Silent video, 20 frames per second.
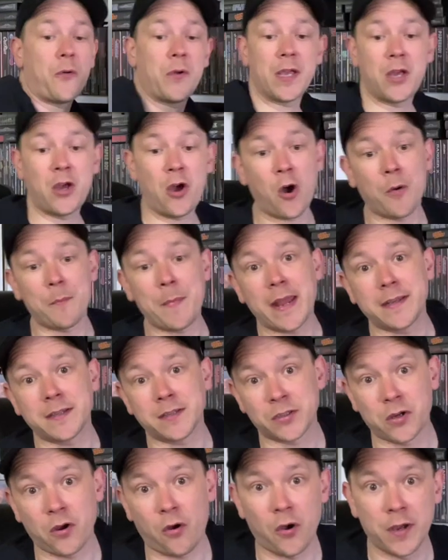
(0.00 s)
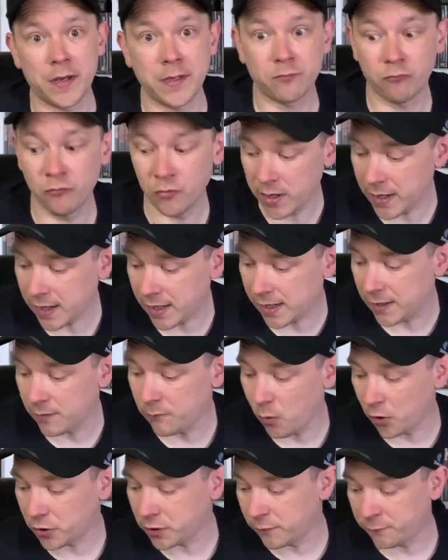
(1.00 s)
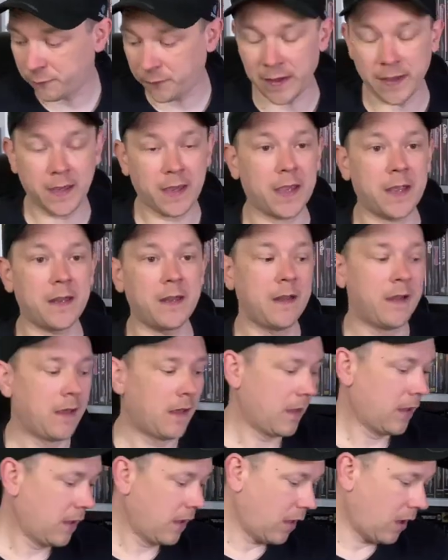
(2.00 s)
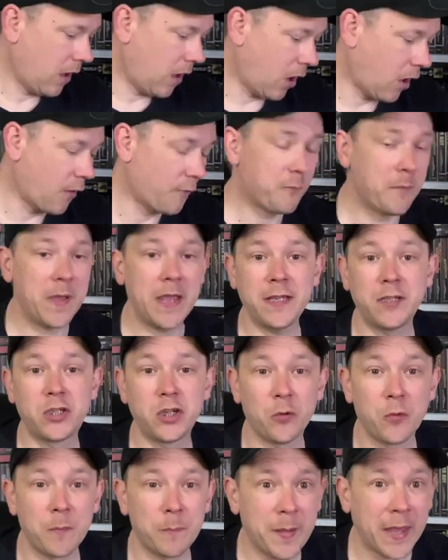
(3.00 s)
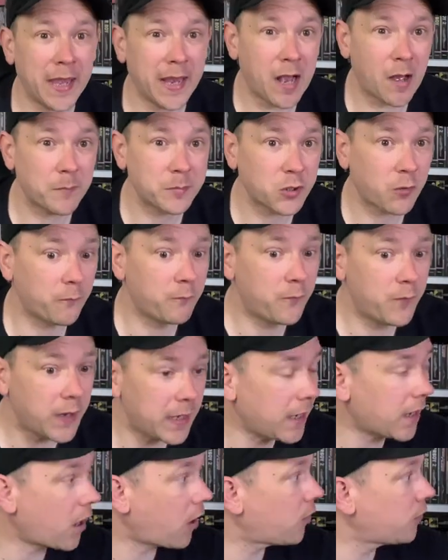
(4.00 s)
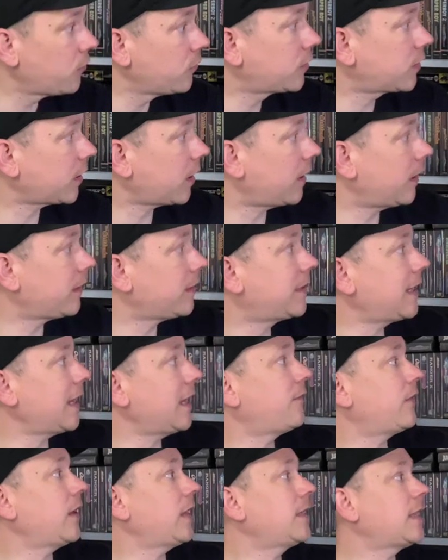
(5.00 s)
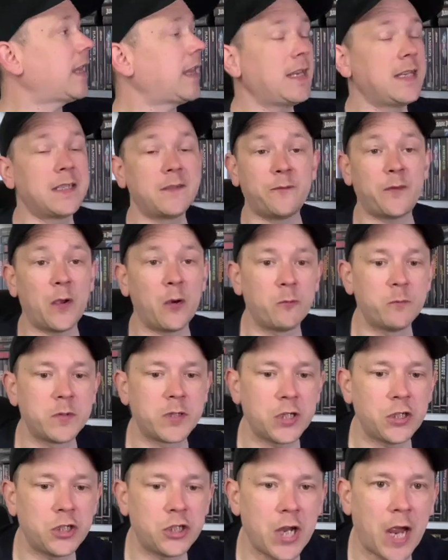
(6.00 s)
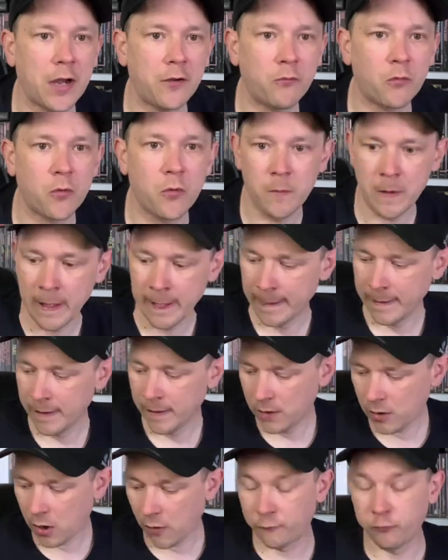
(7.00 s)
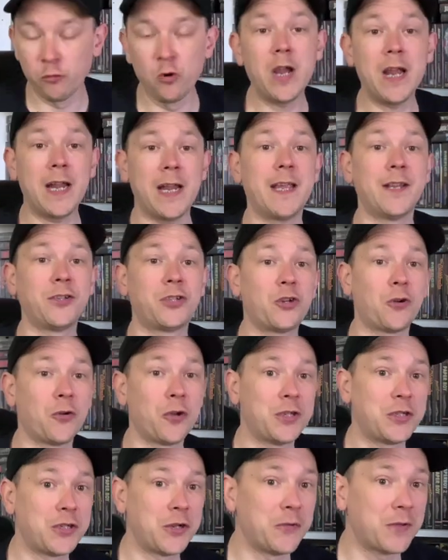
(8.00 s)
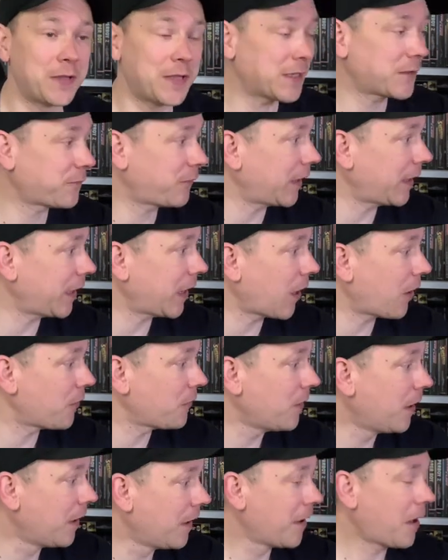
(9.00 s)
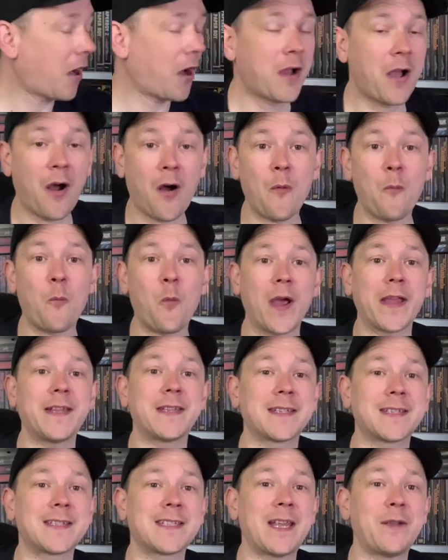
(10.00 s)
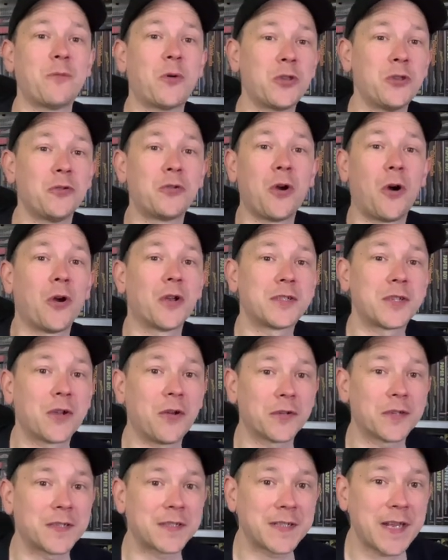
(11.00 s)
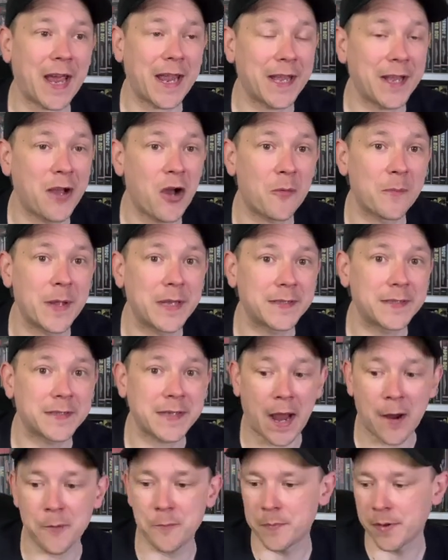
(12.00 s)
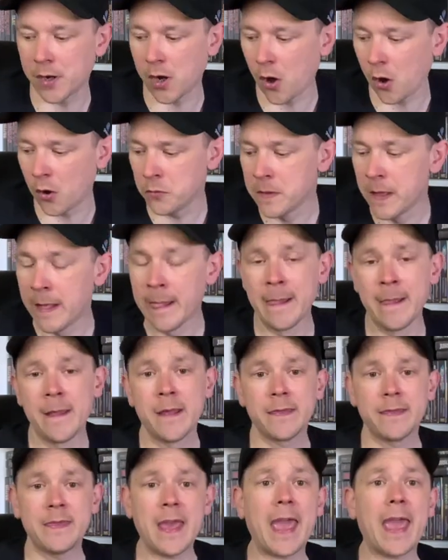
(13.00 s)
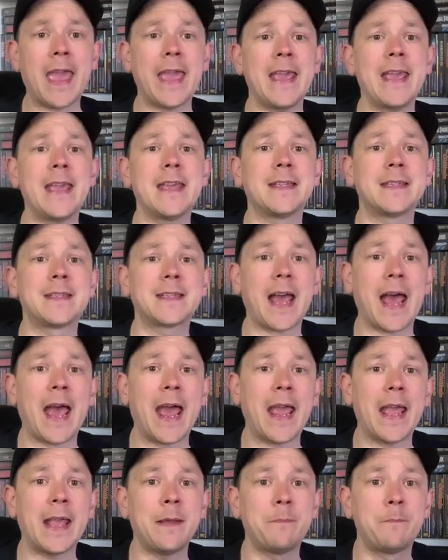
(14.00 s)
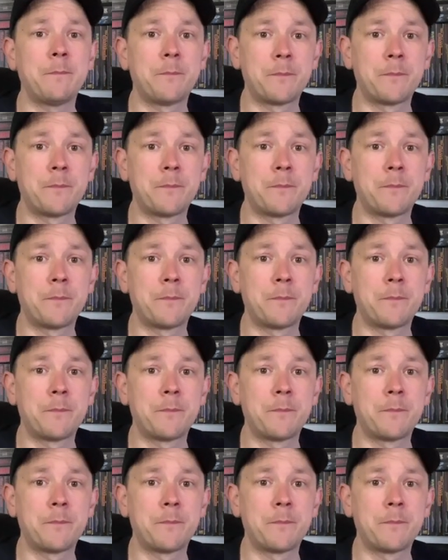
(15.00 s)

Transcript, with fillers: in comments, guys, really what you're thinking of me doing pickups on videos and DVDs, films in general. I've really enjoyed doing this video. I can't wait to see what you guys have got to say in comments down below there is a